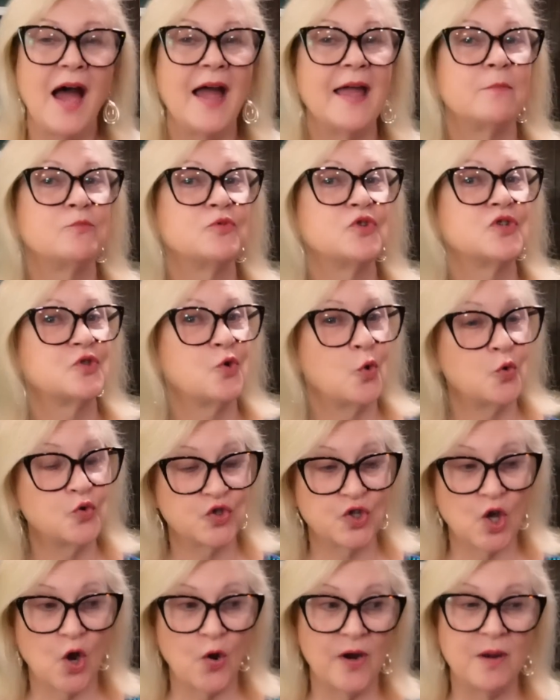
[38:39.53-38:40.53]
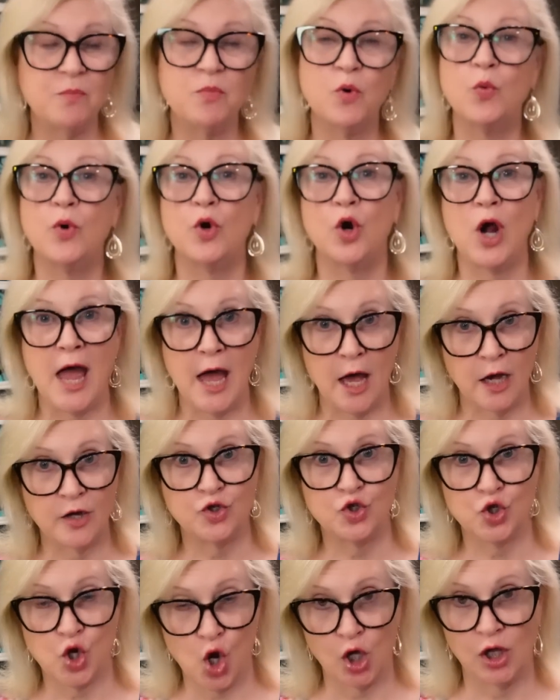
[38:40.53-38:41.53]
I am so sorry, but we're out
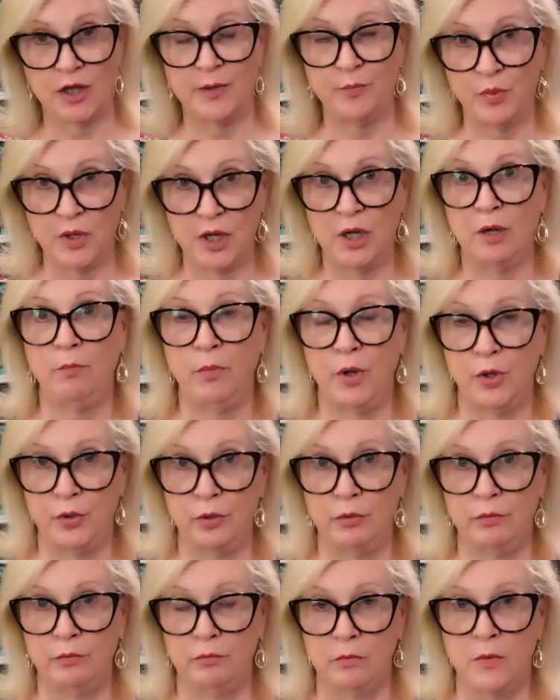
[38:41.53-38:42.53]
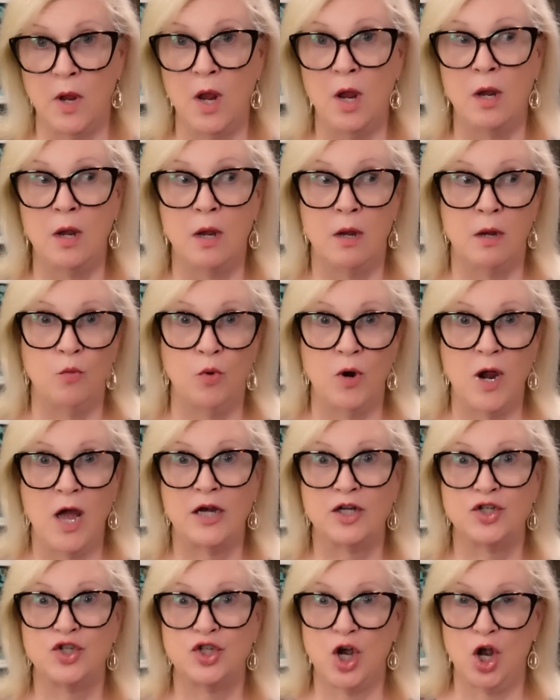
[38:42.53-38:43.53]
of chocolate peanut butter. We're
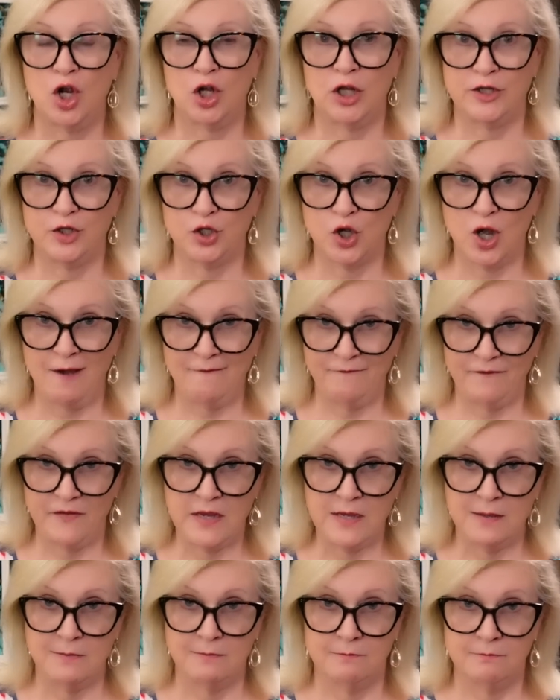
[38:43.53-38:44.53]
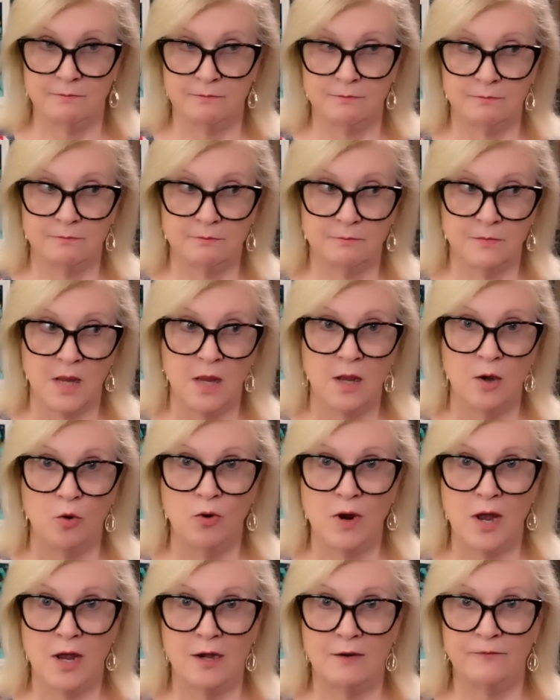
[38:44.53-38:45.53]
out of chocolate toffee.
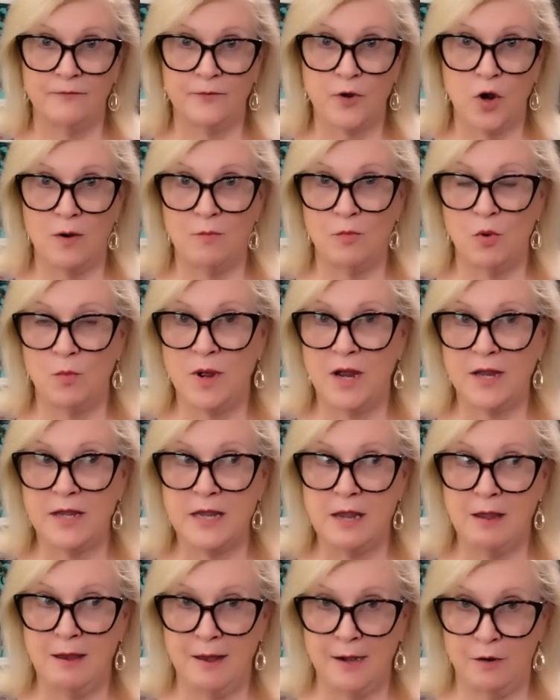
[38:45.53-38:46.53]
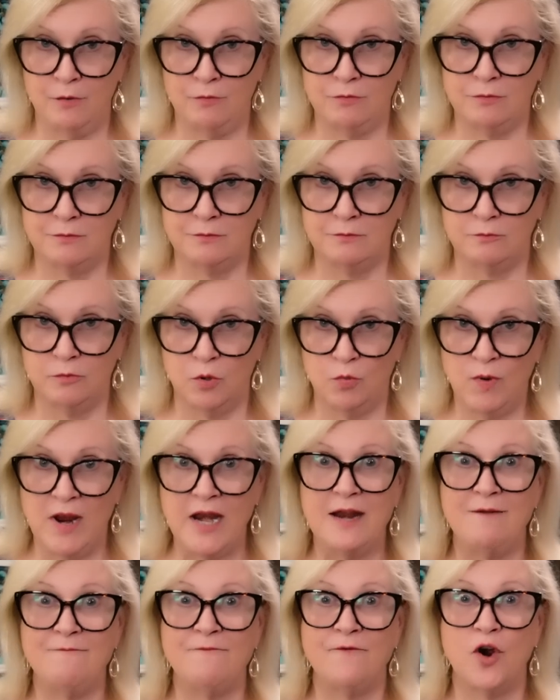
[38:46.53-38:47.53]
We're out of caramel macchiato. We're
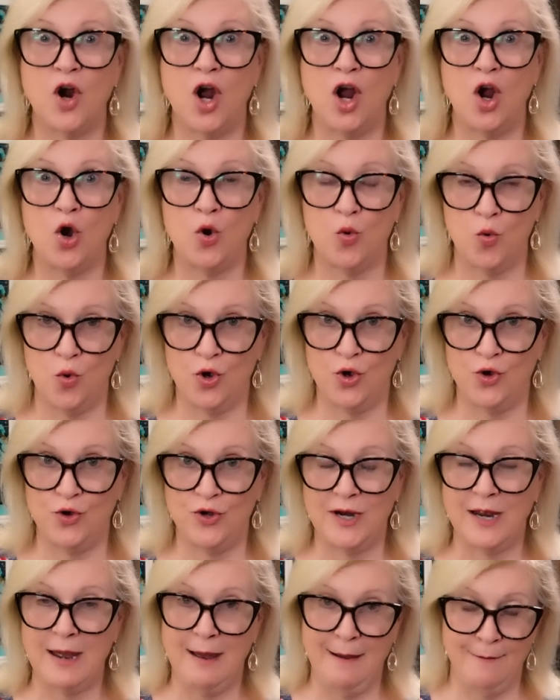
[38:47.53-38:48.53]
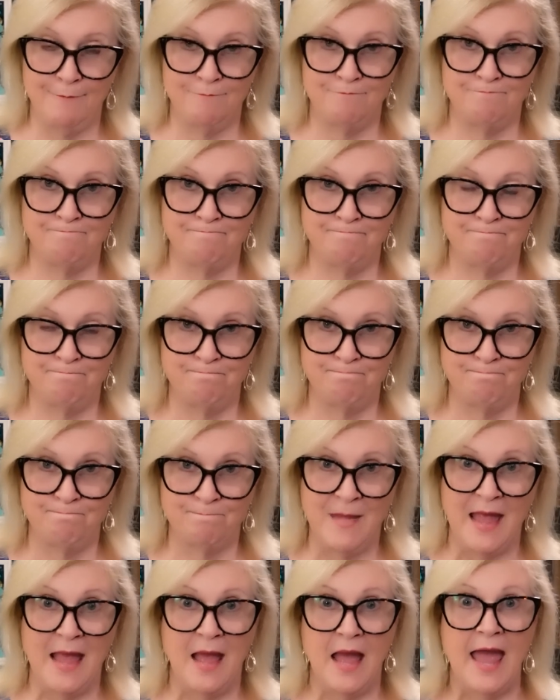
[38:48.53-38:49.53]
waiting for our order to come.
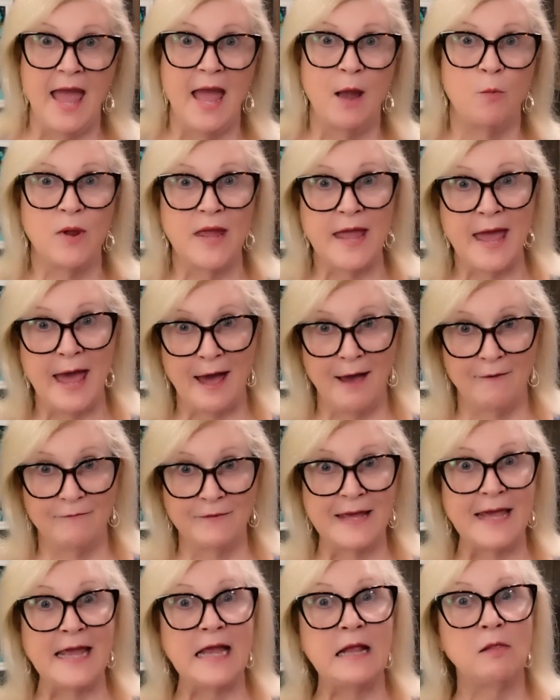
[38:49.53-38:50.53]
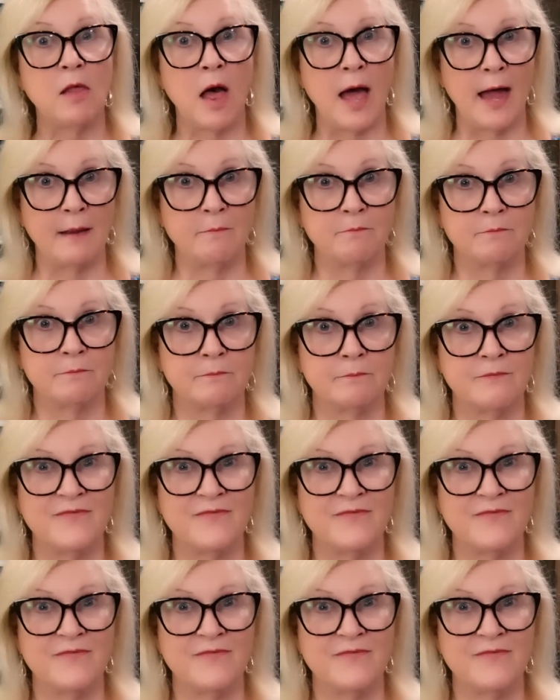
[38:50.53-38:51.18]
And we have key lime.